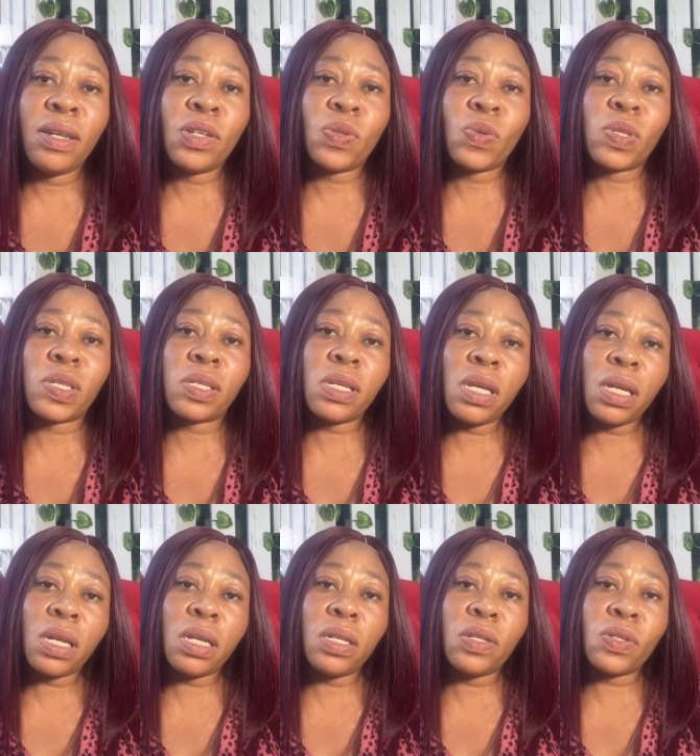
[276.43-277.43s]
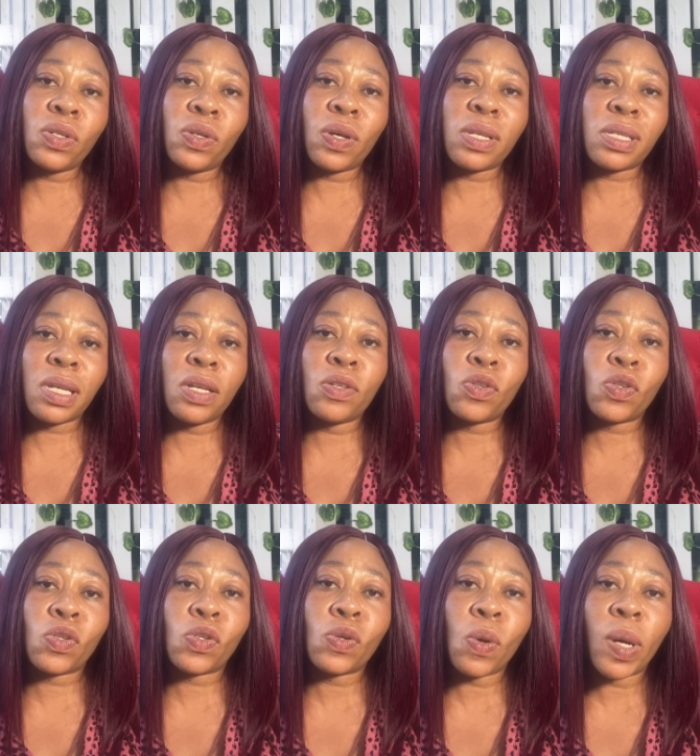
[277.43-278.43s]
It will sink in into your skin,
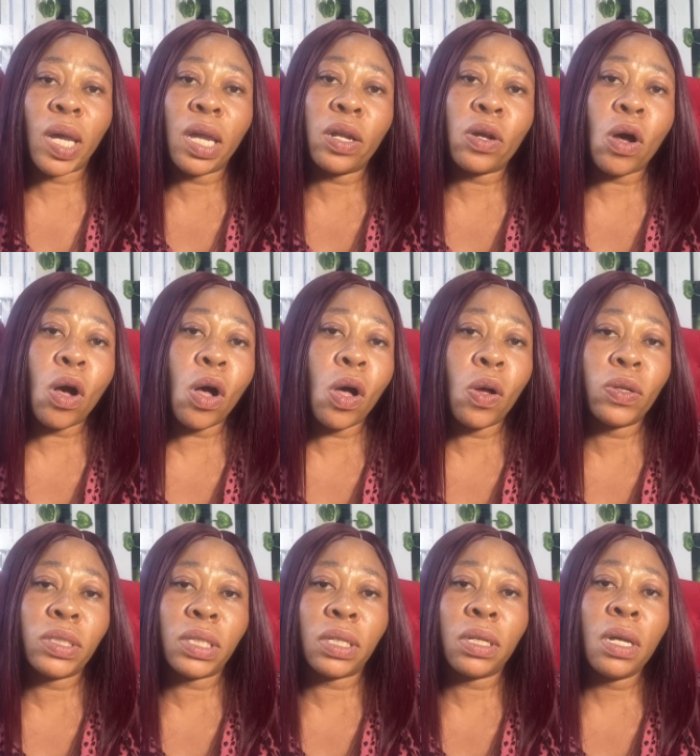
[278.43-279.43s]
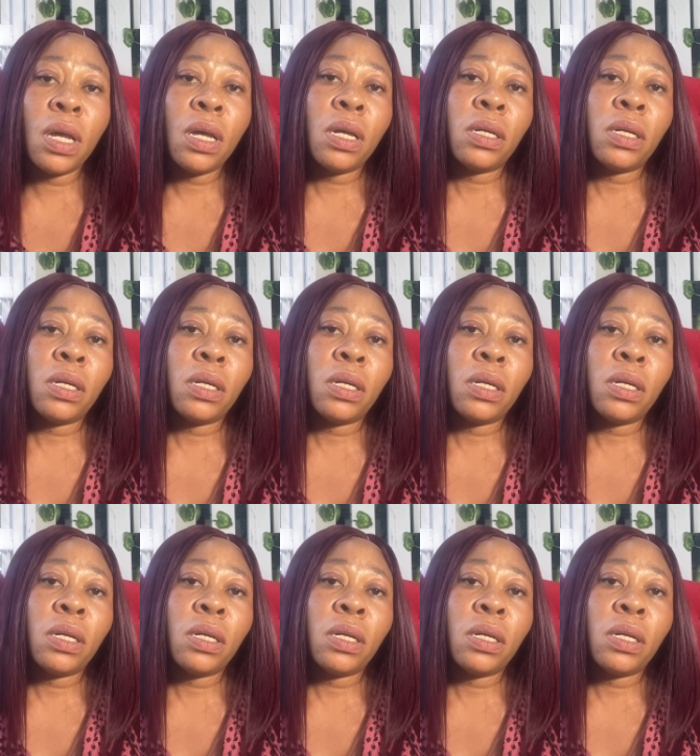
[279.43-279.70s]
soaking all the,